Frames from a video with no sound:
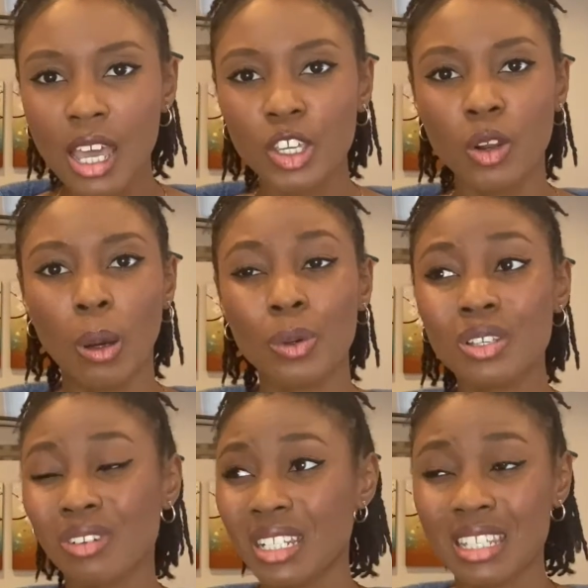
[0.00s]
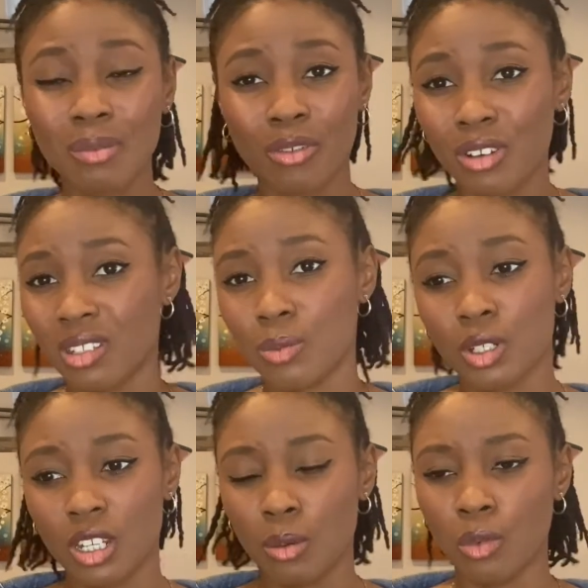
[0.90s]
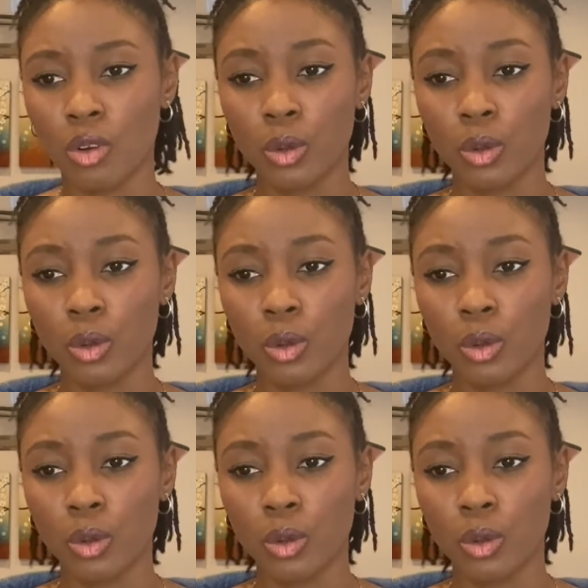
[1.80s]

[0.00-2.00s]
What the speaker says: you know, I wasn't really seeing my friends as much anymore.